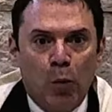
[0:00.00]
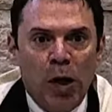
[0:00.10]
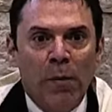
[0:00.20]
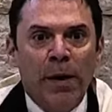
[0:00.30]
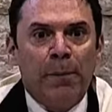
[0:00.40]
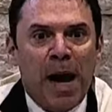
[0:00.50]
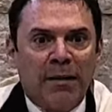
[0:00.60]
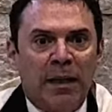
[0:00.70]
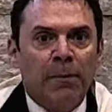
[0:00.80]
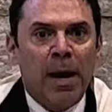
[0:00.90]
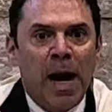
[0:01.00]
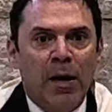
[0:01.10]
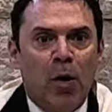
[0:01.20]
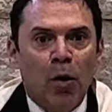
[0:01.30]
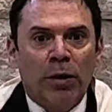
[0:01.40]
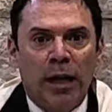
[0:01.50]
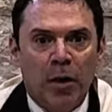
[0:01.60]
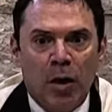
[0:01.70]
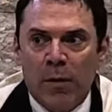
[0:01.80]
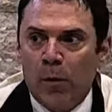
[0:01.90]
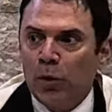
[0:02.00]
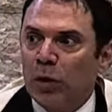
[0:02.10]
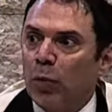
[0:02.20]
will be passing by all day long and Moses